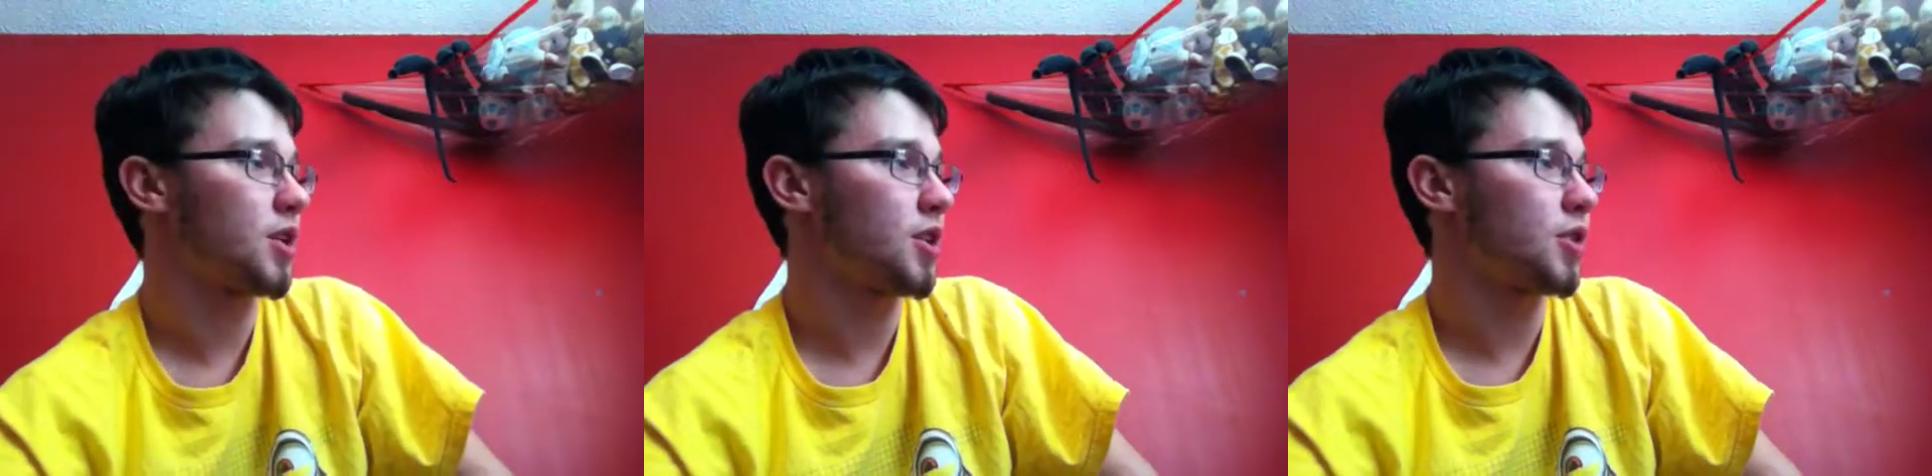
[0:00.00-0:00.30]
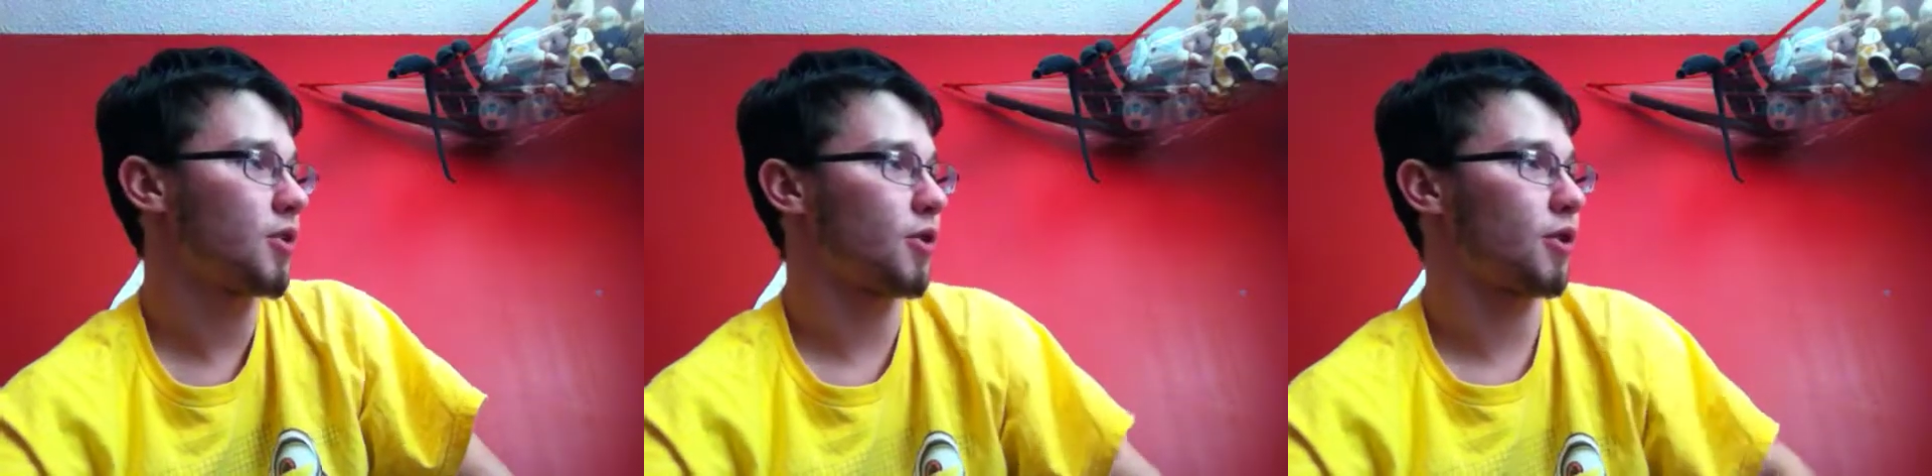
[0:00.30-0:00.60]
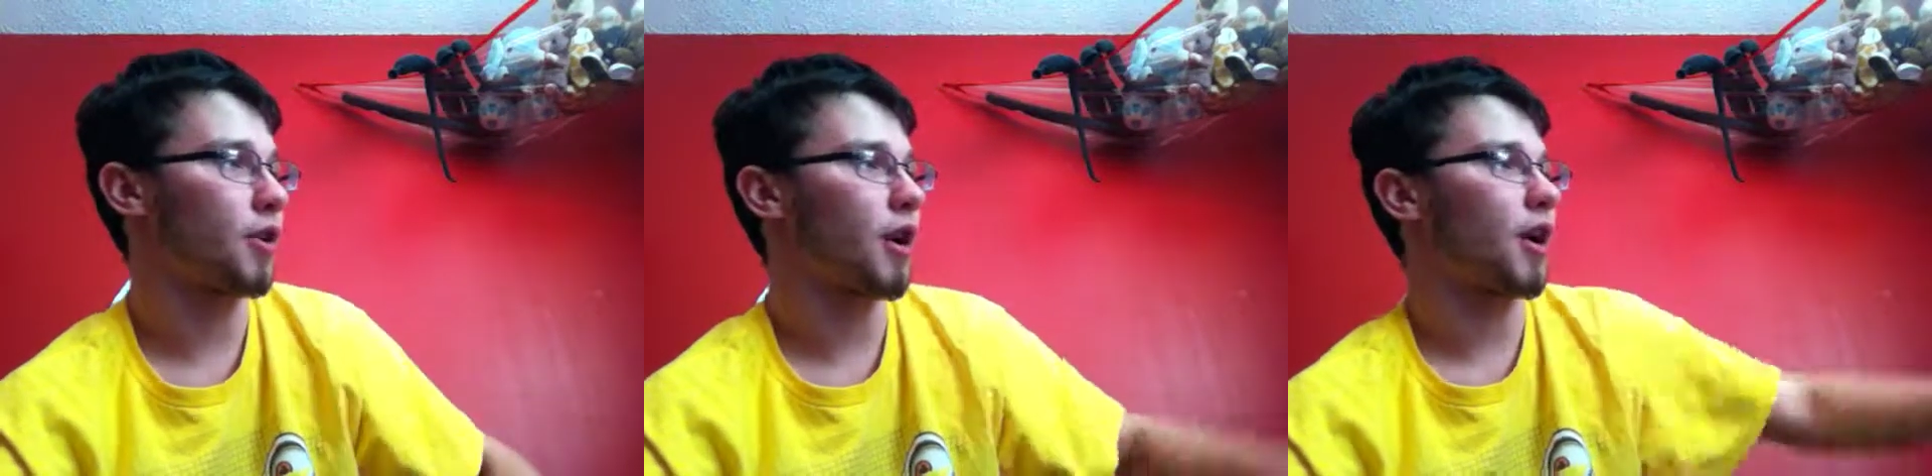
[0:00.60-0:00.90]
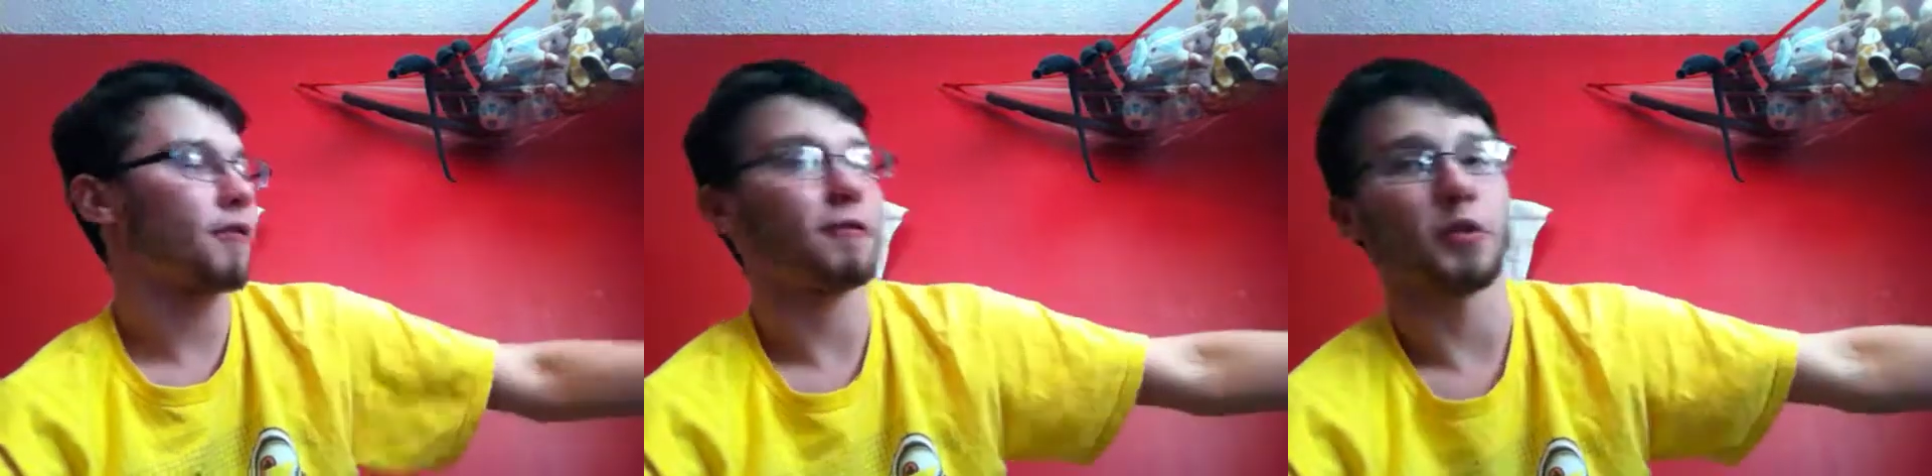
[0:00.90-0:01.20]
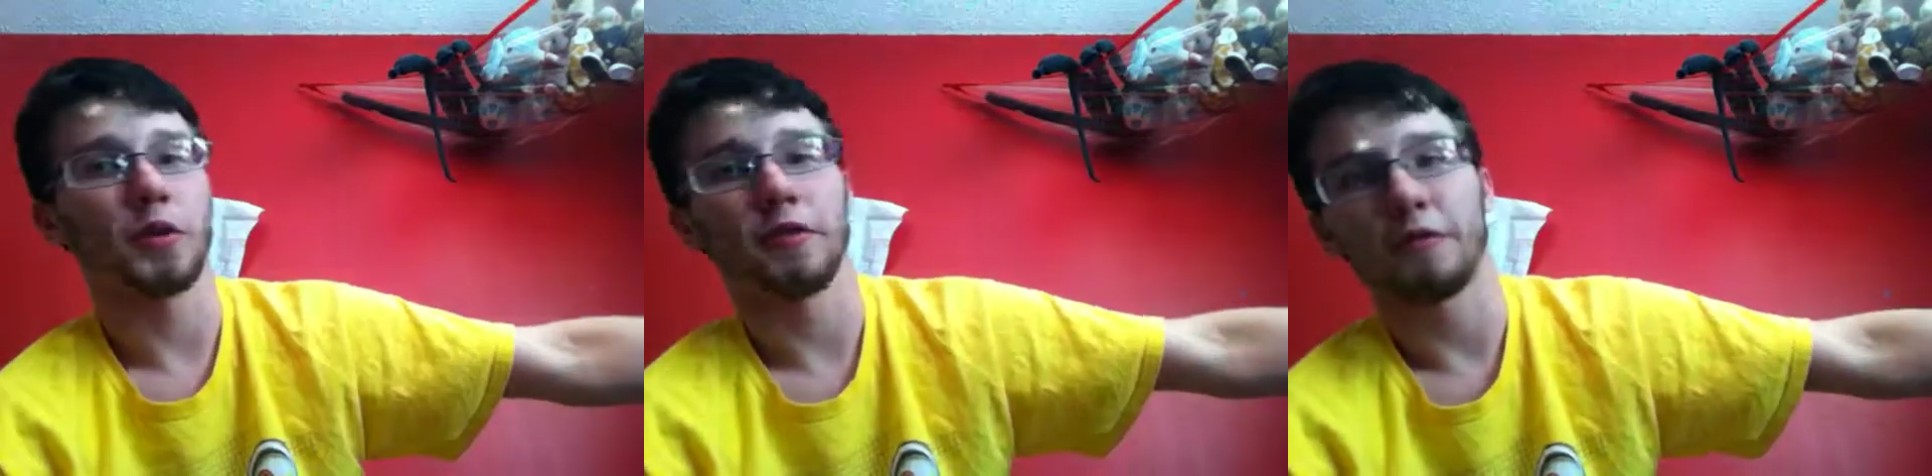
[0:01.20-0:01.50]
your
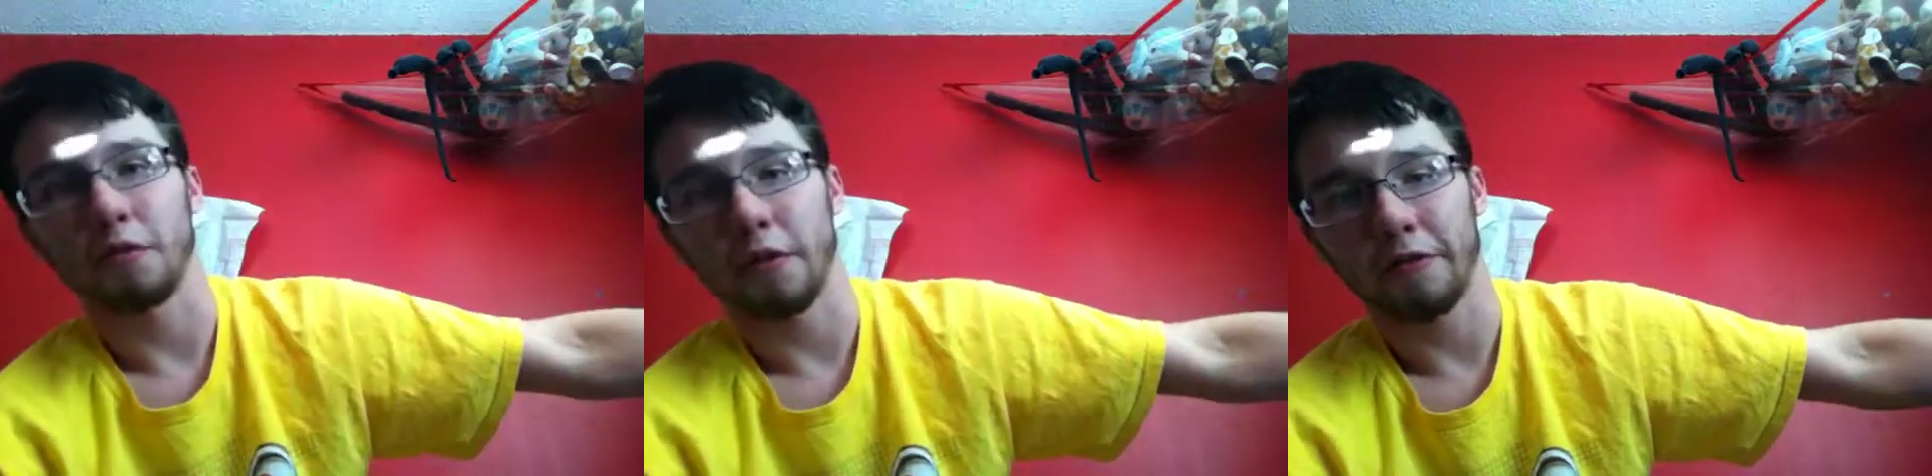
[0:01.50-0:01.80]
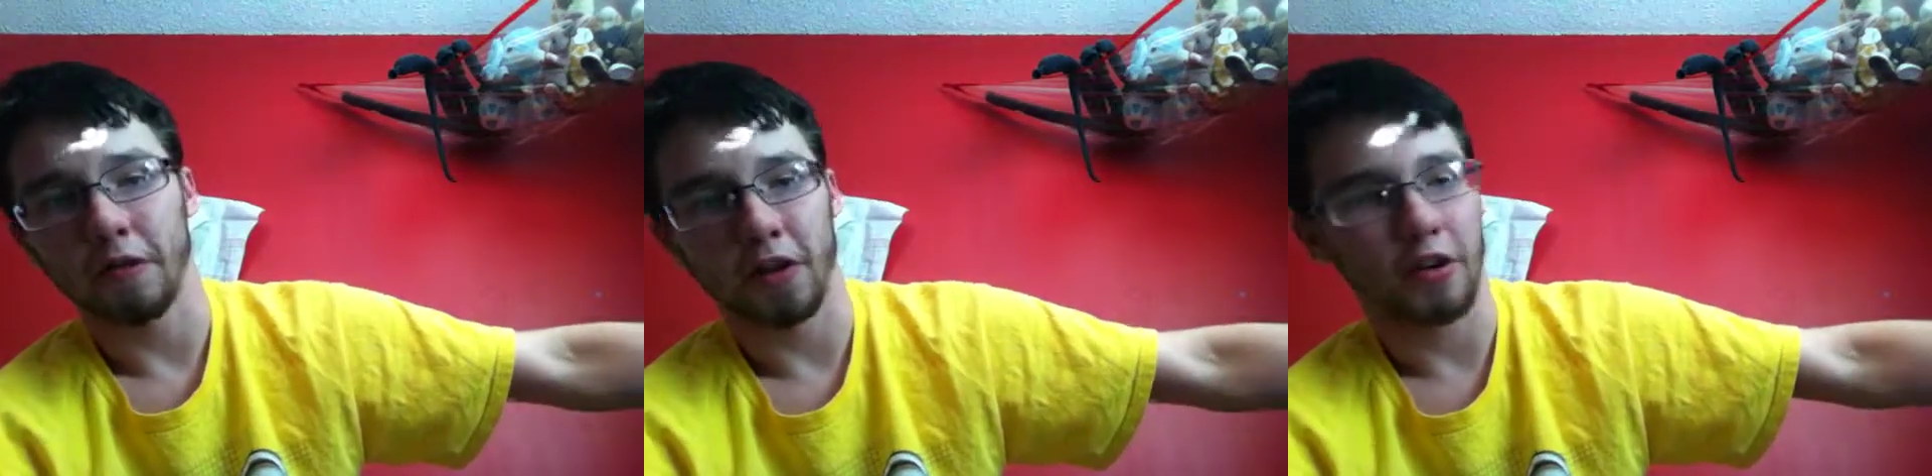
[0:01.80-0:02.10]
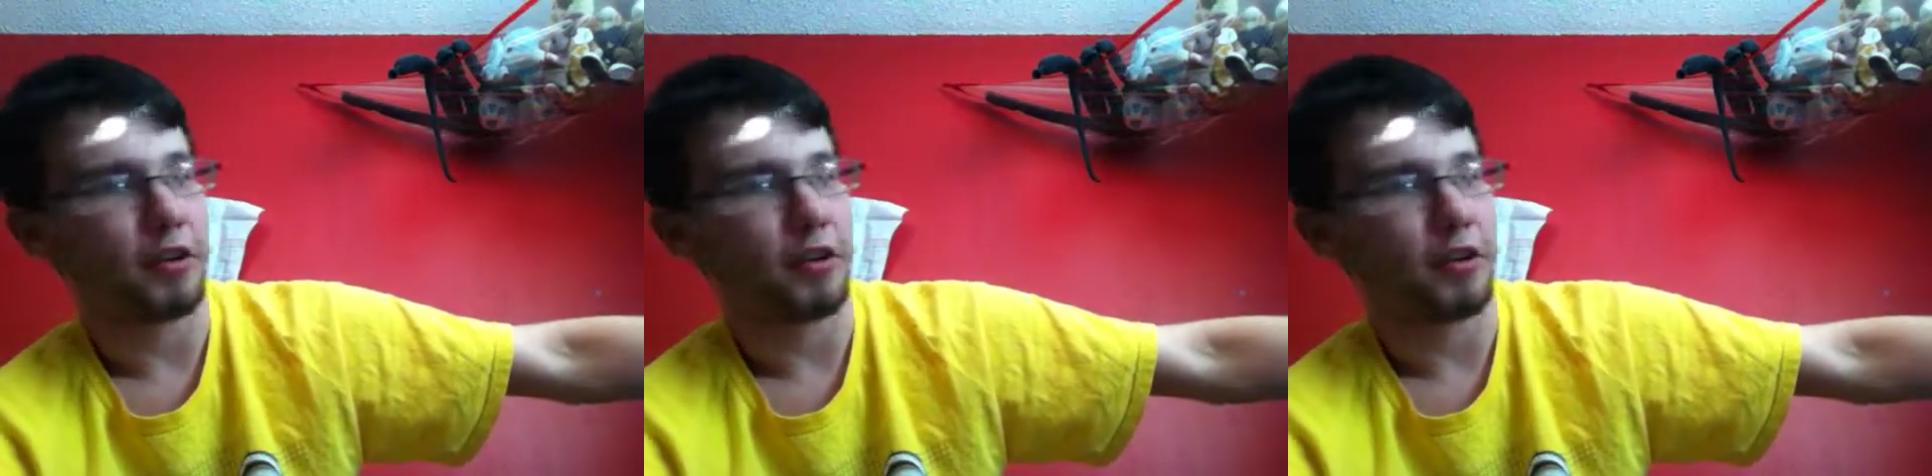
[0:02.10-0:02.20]
fluid for refilling